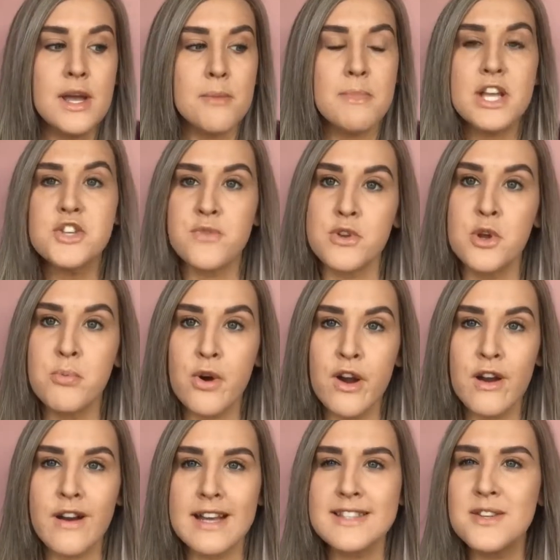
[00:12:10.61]
measuring your
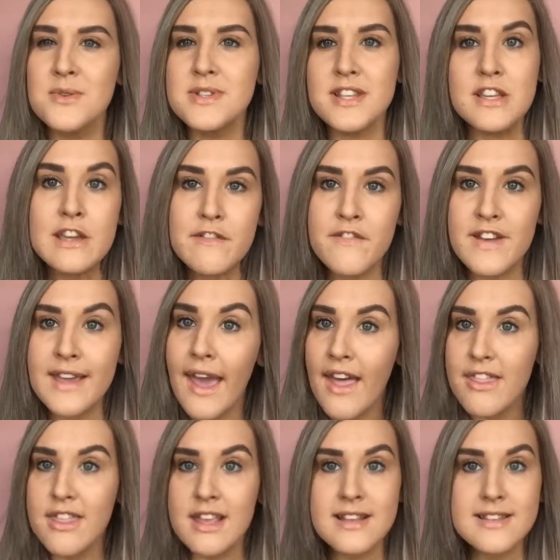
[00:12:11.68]
progress, and also you forget
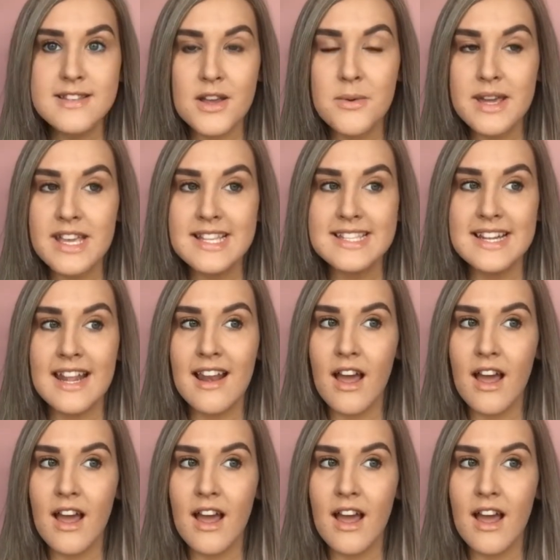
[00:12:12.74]
things so easily.